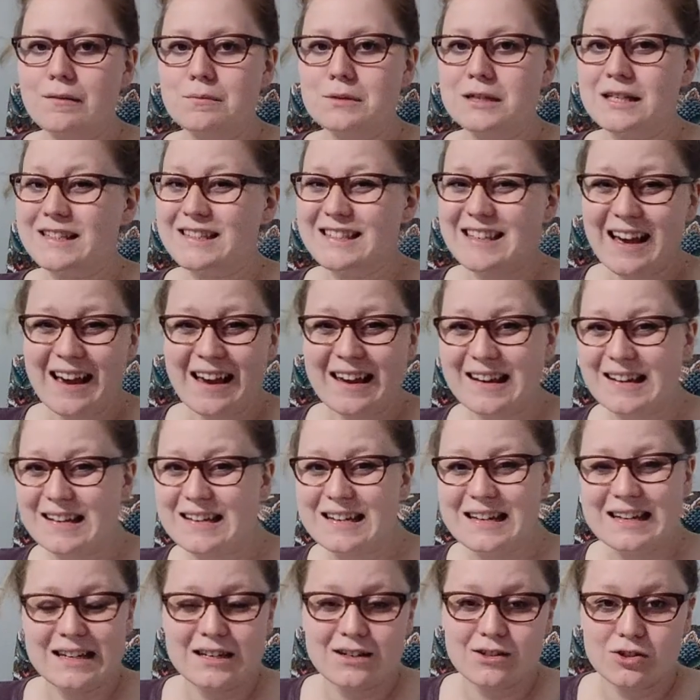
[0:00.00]
decide in
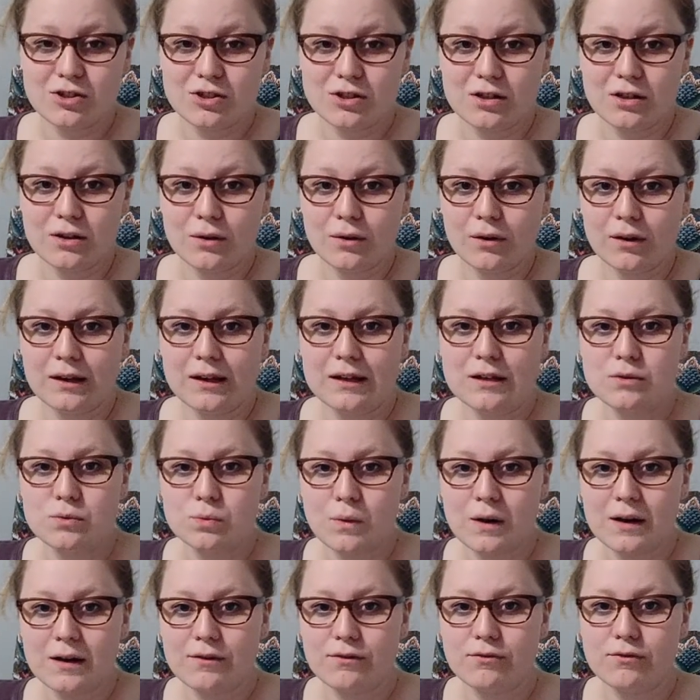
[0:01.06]
each
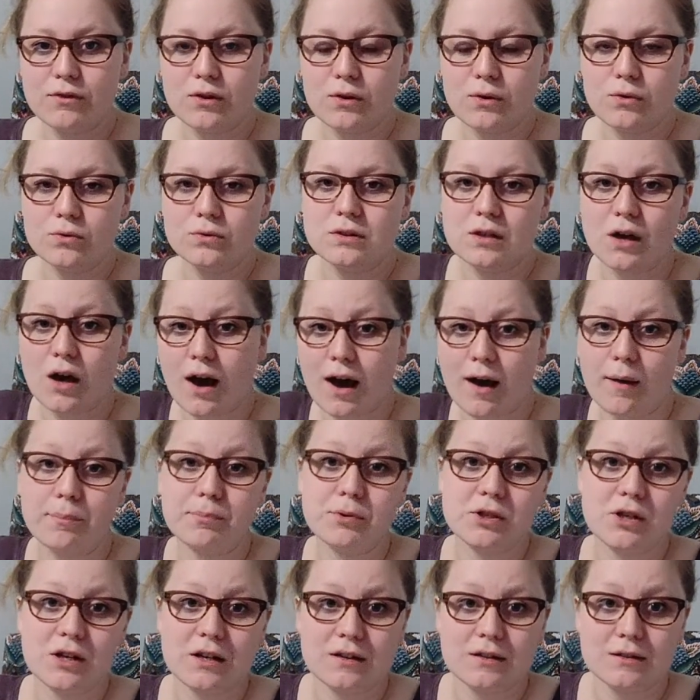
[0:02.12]
one of those
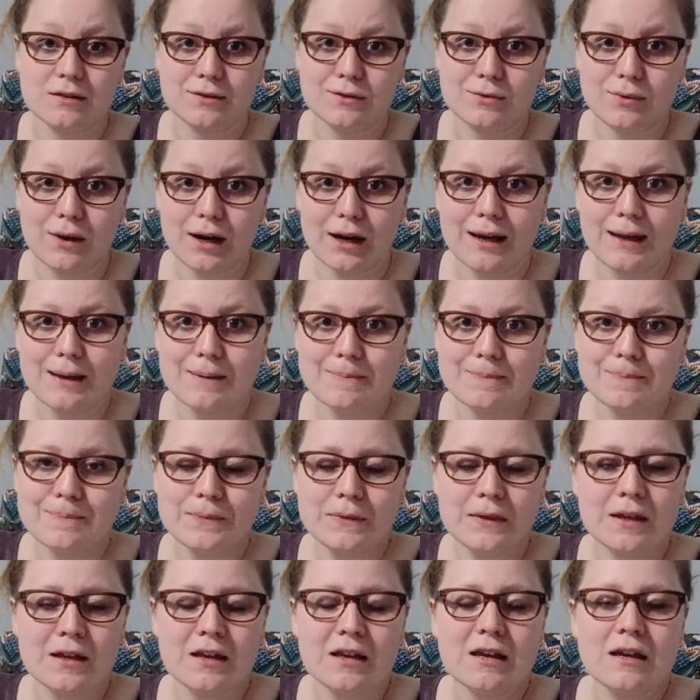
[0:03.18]
options, right?
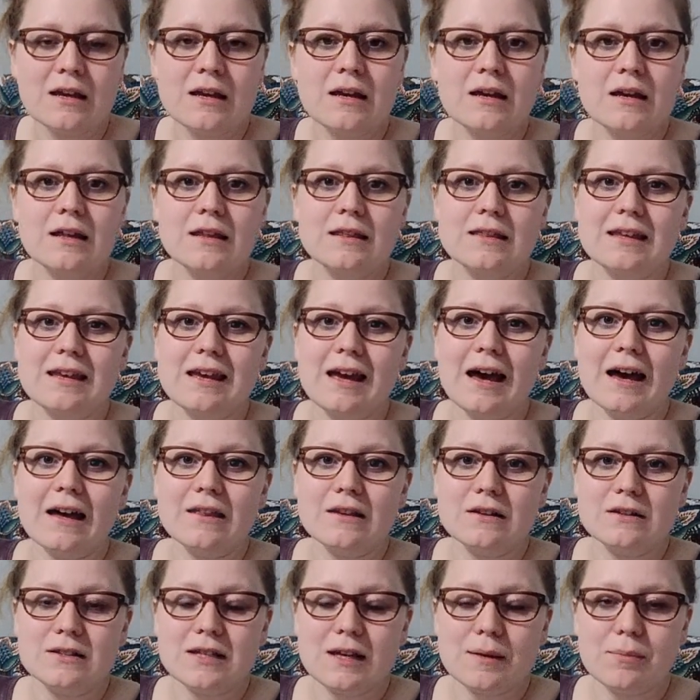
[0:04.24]
The
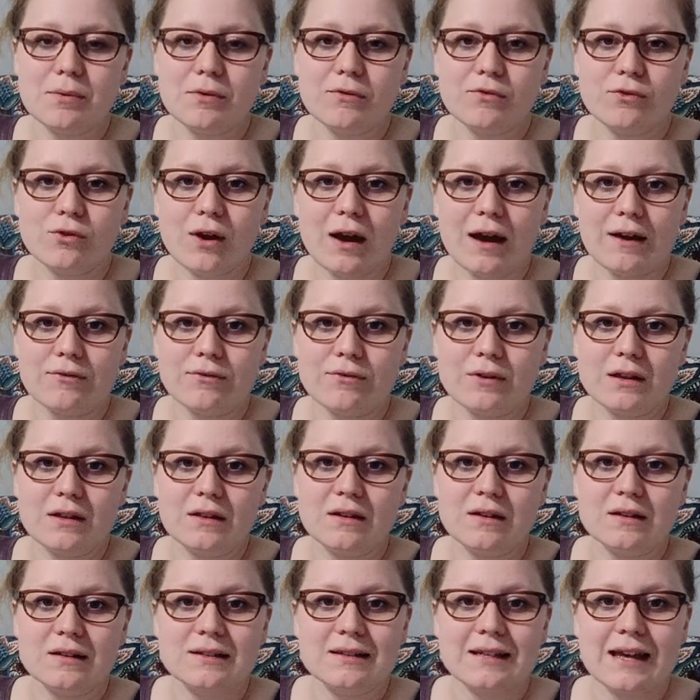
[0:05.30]
other type of graph we
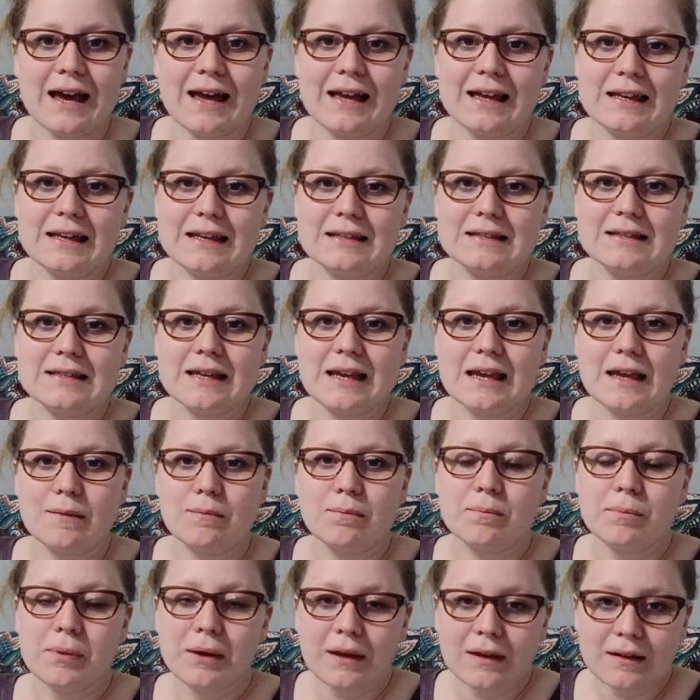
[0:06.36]
looked at is a
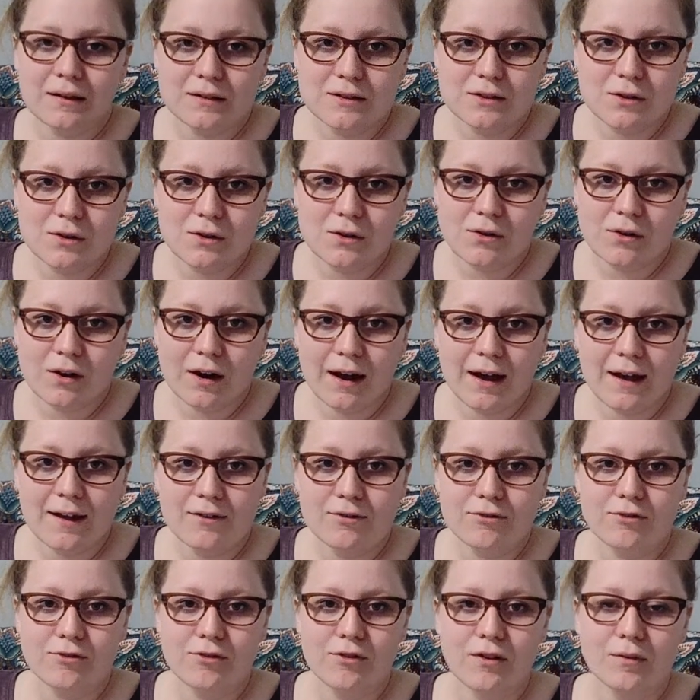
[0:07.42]

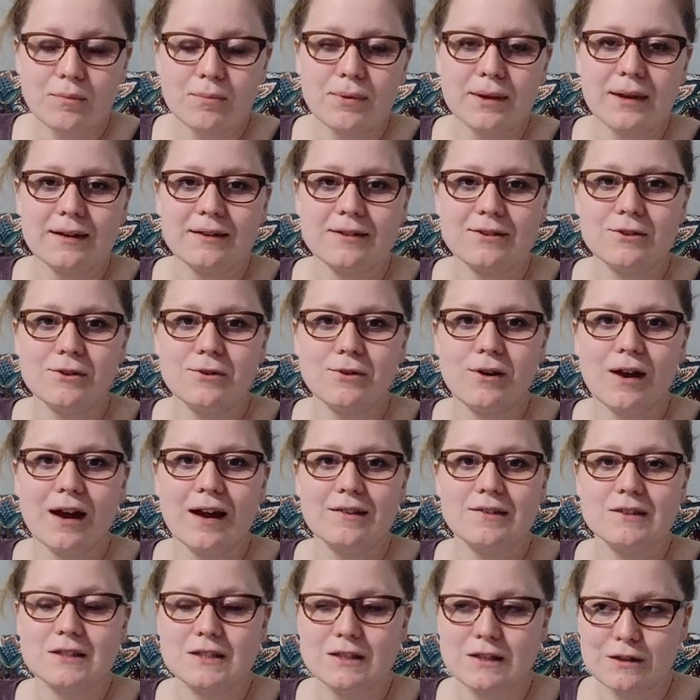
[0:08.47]
pictograph.
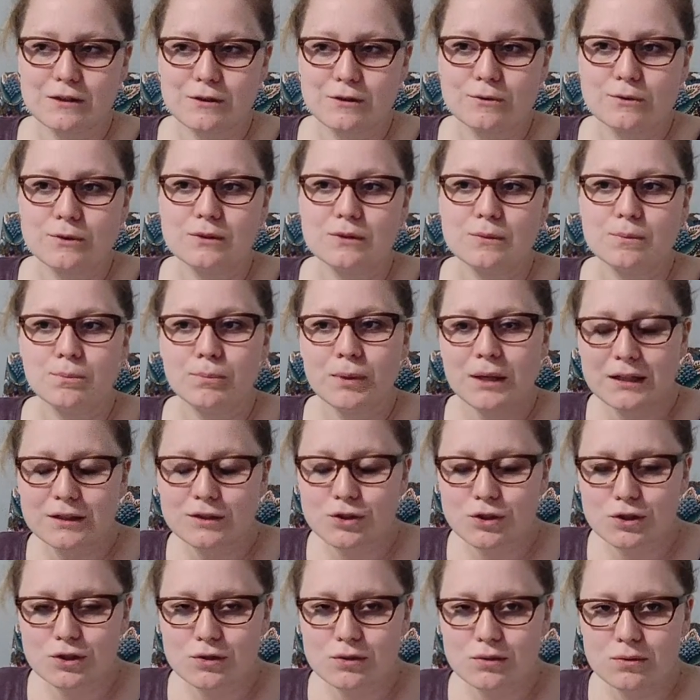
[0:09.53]
Pictographs use
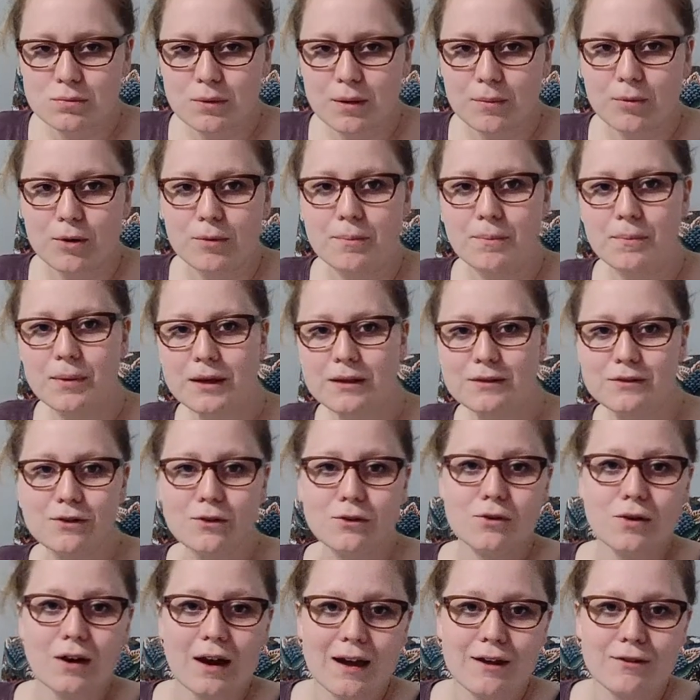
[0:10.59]
pictures. Remember,
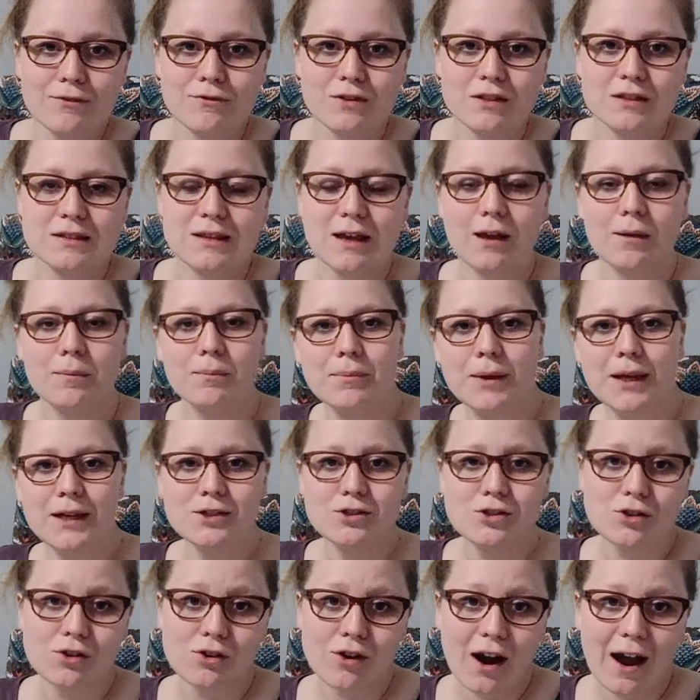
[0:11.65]
pictograph is like
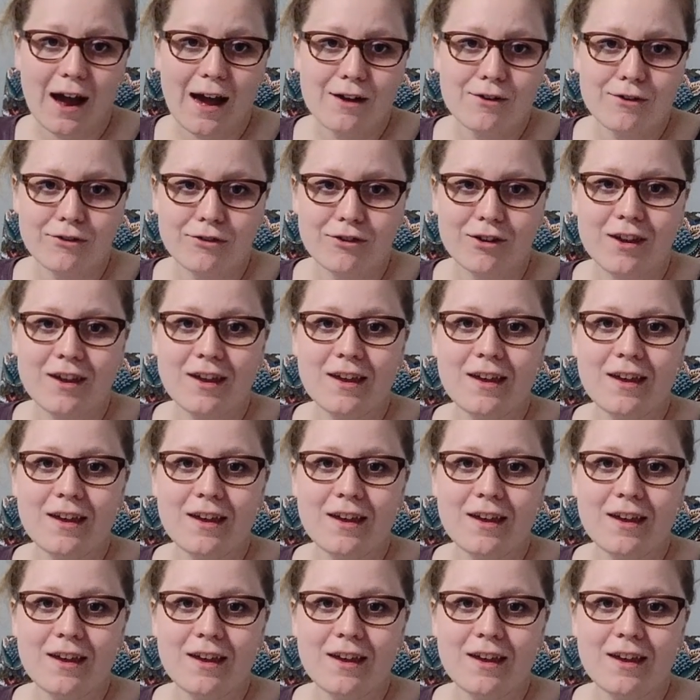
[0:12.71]
picture graph.